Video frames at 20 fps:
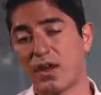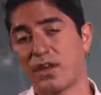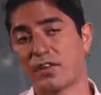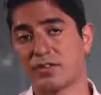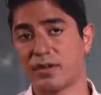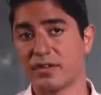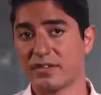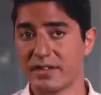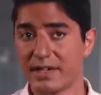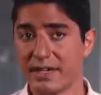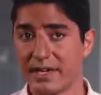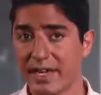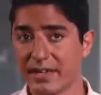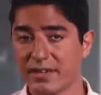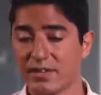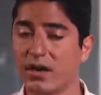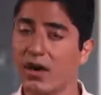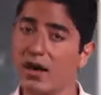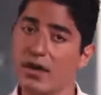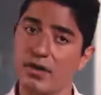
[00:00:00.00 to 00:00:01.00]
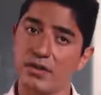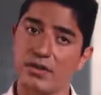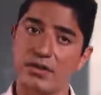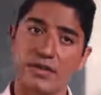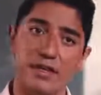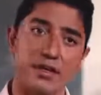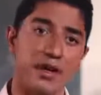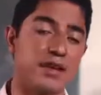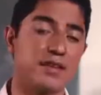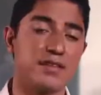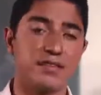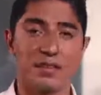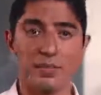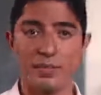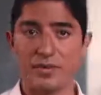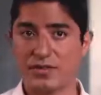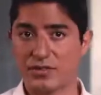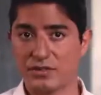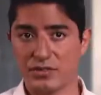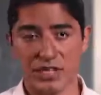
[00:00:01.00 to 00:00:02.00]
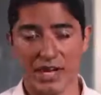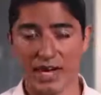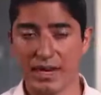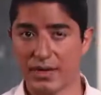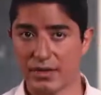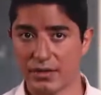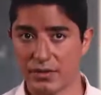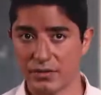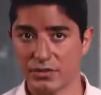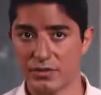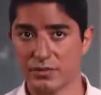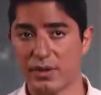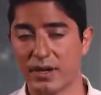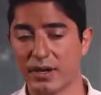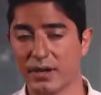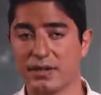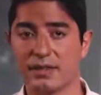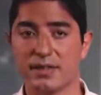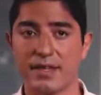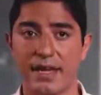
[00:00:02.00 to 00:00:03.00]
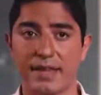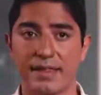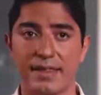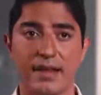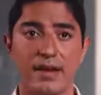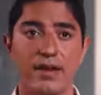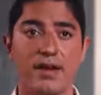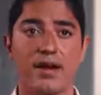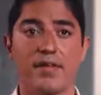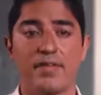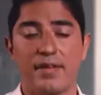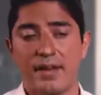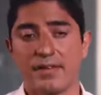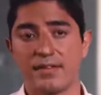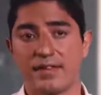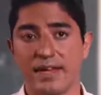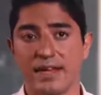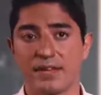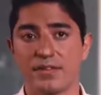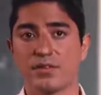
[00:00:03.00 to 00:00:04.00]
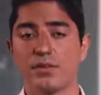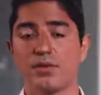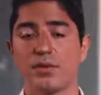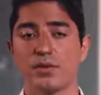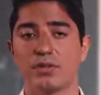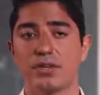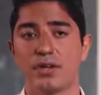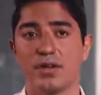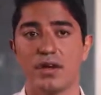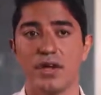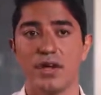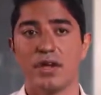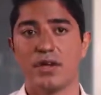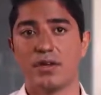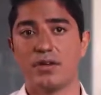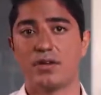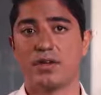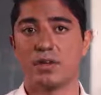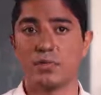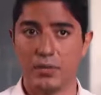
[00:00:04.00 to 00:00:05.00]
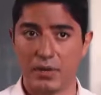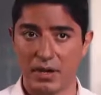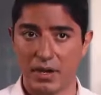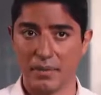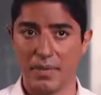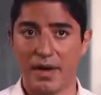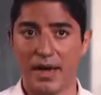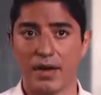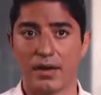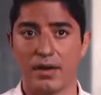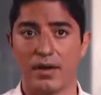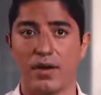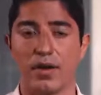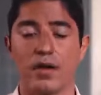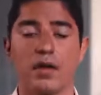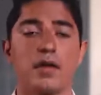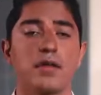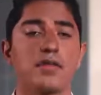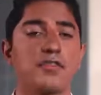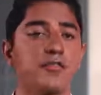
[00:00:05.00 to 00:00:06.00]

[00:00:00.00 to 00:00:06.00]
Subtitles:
So as it gets hotter, you can unzip a jacket or sweater and take that off, and as it gets colder, you can put it back on.